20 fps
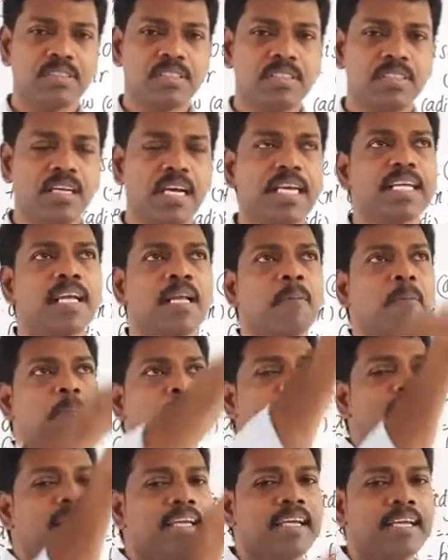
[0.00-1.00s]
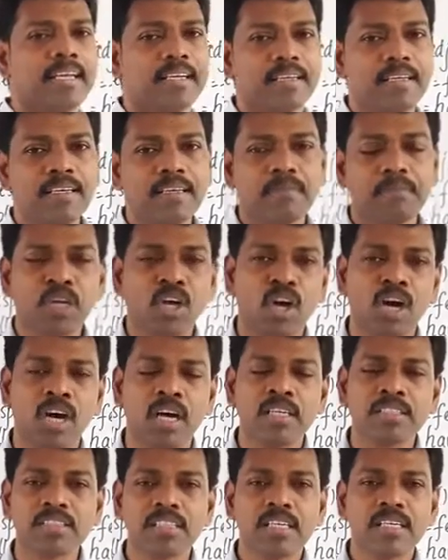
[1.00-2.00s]
I can pluck it.
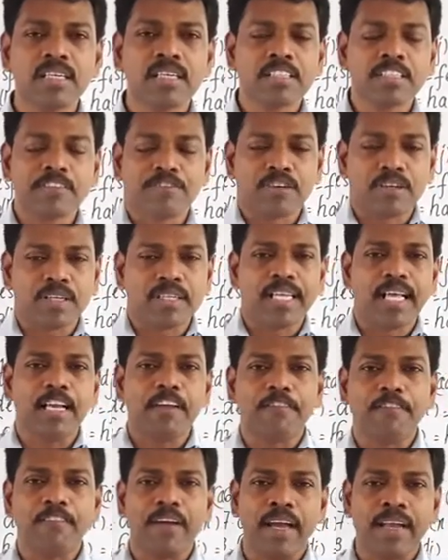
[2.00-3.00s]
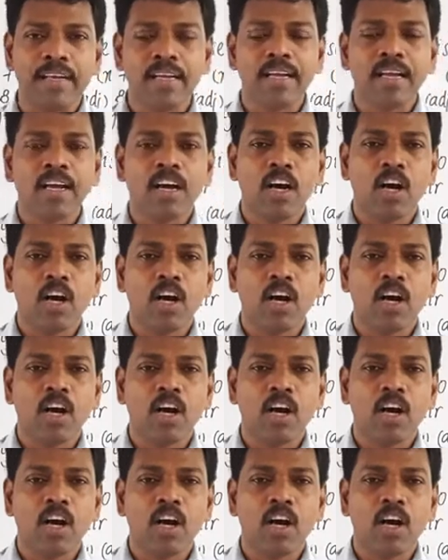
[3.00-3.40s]
Because for the elephant,